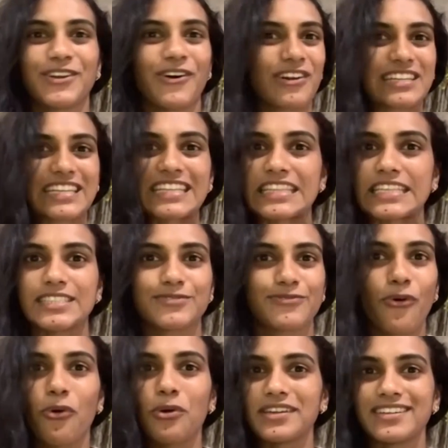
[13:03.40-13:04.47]
a lot in
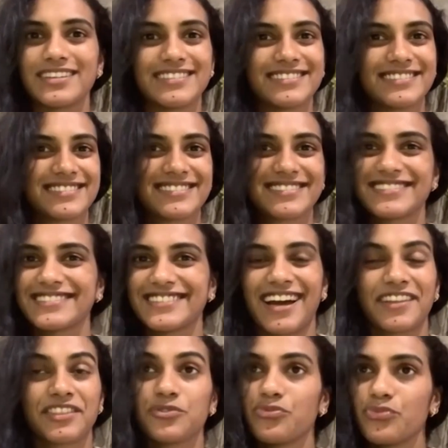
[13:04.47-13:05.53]
these 4 years.
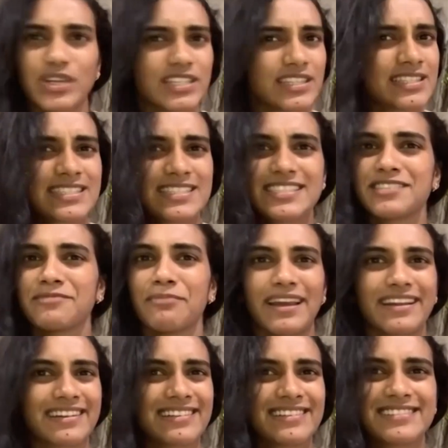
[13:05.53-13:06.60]
The wins, the
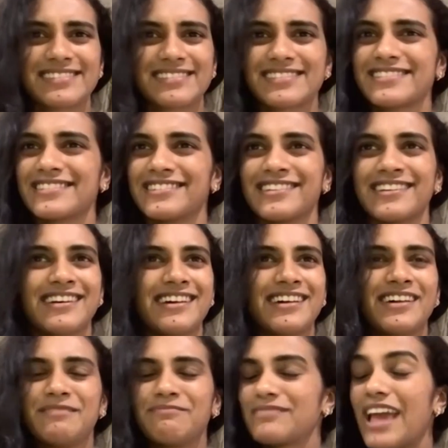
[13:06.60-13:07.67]
medals,
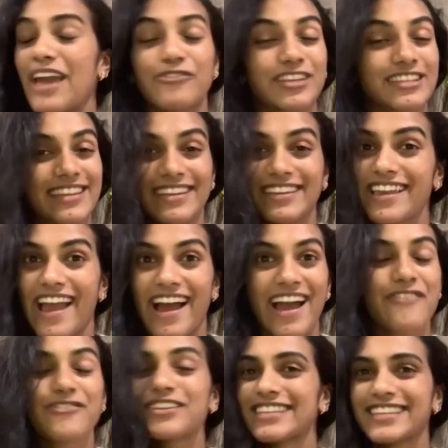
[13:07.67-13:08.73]

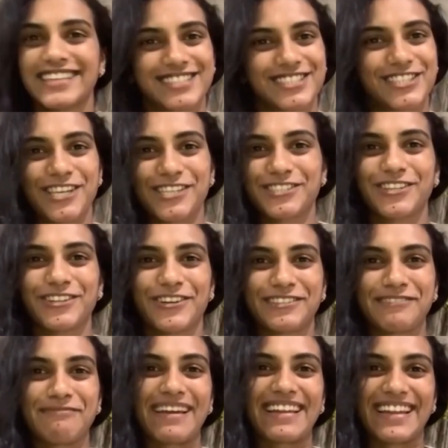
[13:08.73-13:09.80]
everything has changed a
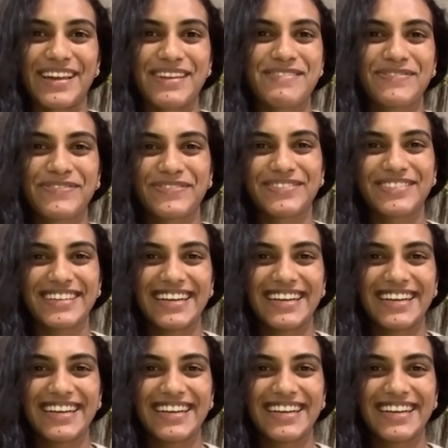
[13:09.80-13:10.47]
lot in my life.